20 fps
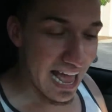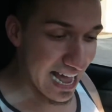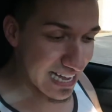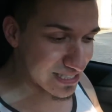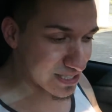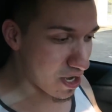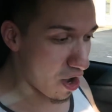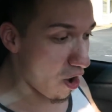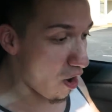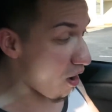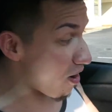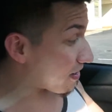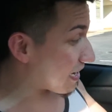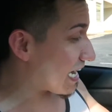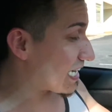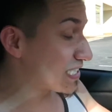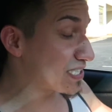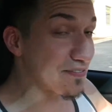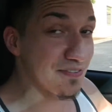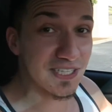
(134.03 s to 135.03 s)
has all
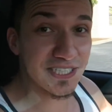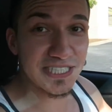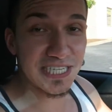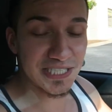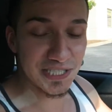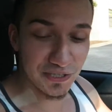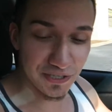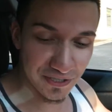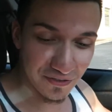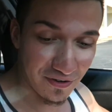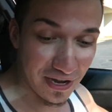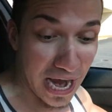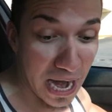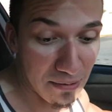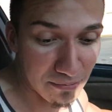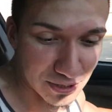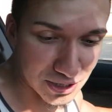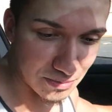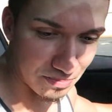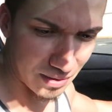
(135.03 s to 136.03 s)
kinds of accessories for
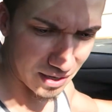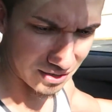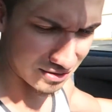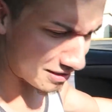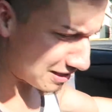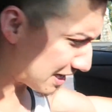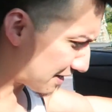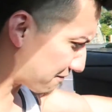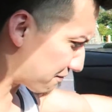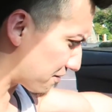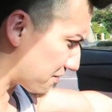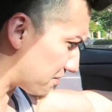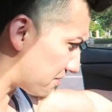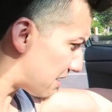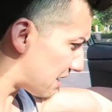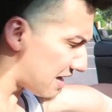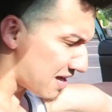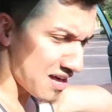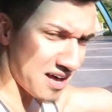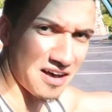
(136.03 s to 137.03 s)
cameras apparently like for
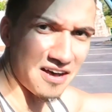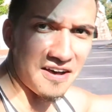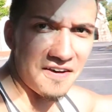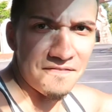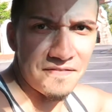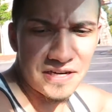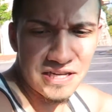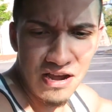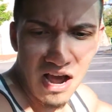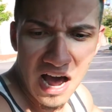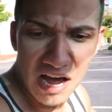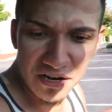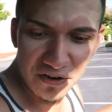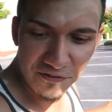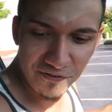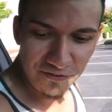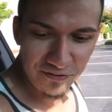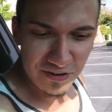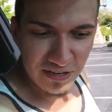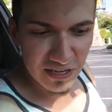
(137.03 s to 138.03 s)
uh,
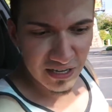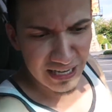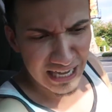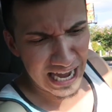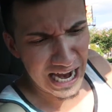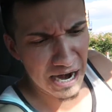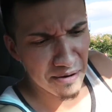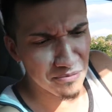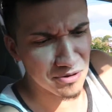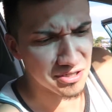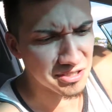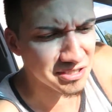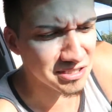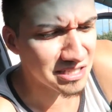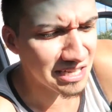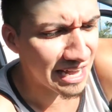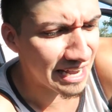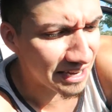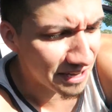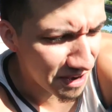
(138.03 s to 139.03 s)
videography
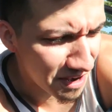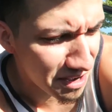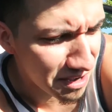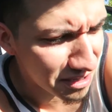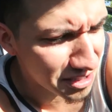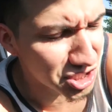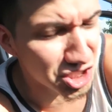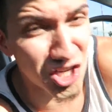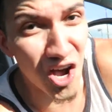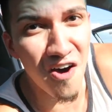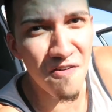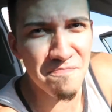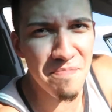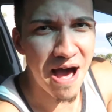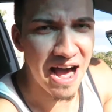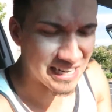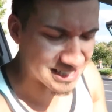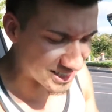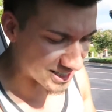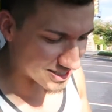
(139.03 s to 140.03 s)
cameras like uh, soft
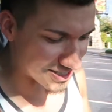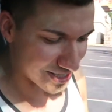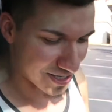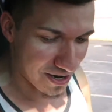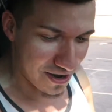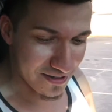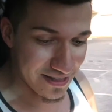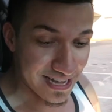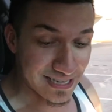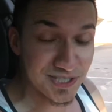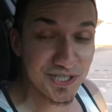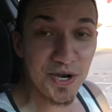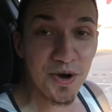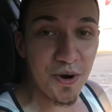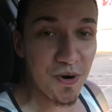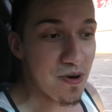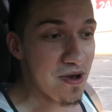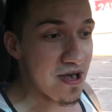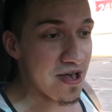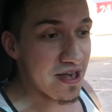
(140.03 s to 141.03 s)
boxes and all that
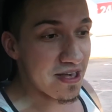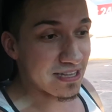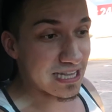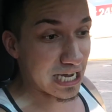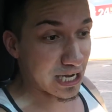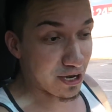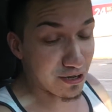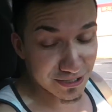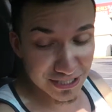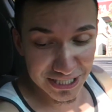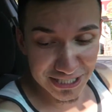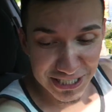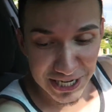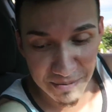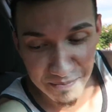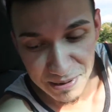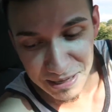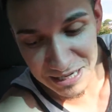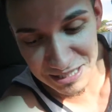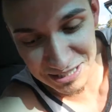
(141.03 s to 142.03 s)
so they close in
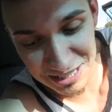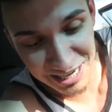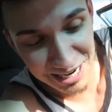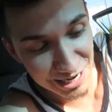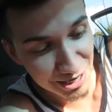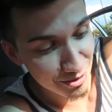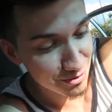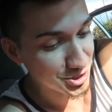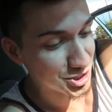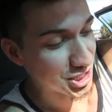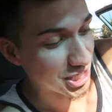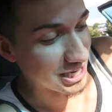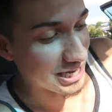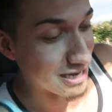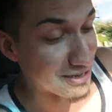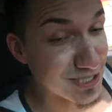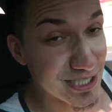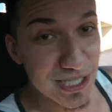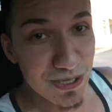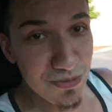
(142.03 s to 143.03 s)
10 minutes I gotta go check it out and